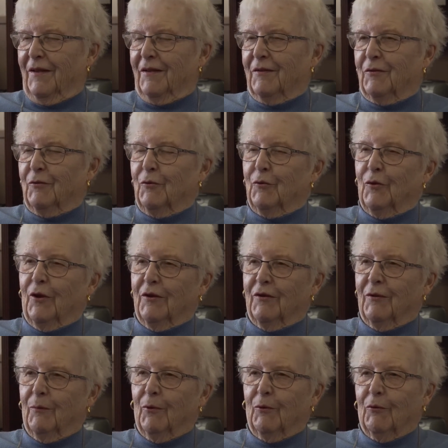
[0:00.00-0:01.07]
So
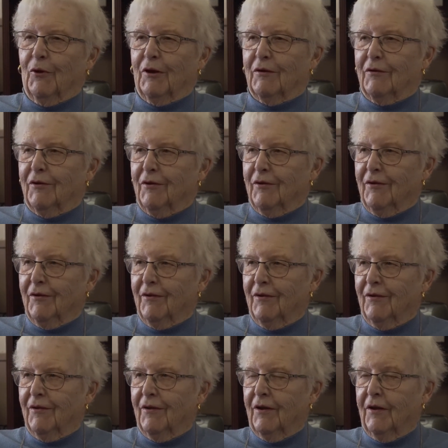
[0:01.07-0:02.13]
that's about it.
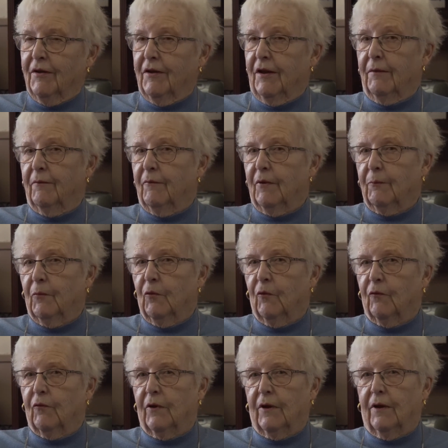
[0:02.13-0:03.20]
And then we
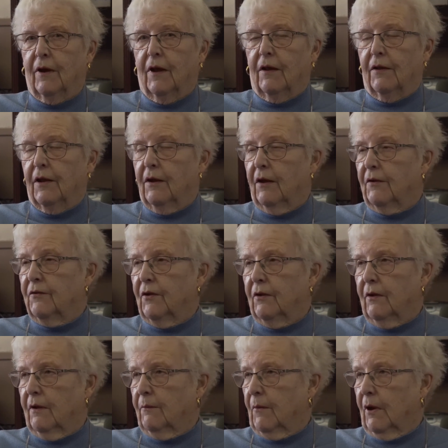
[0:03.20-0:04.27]
moved in. Then I said,
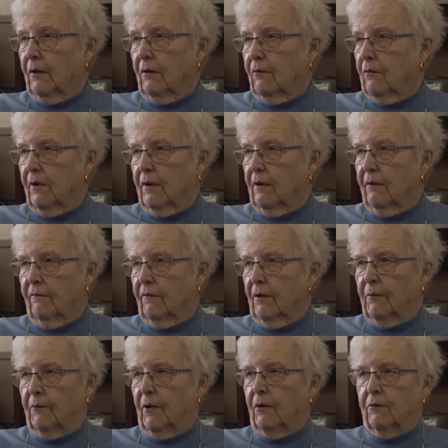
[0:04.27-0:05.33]
I'm not going to live
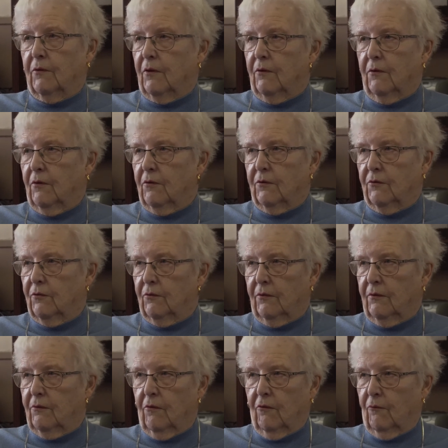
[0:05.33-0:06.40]
out in Hearst,
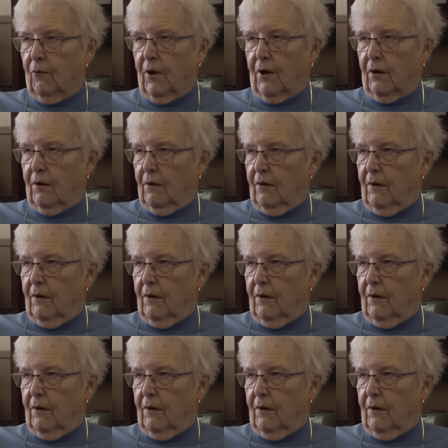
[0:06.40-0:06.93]
no way.